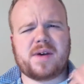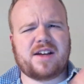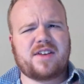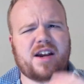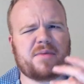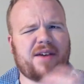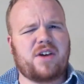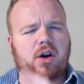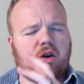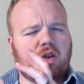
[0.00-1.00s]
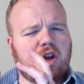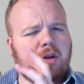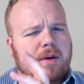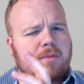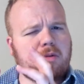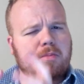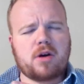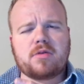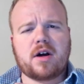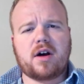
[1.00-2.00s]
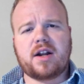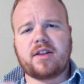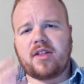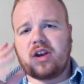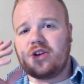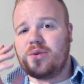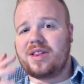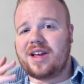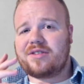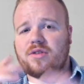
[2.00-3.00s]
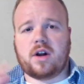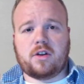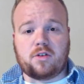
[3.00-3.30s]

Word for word: because they end up having a little bit more proton than they do electrons,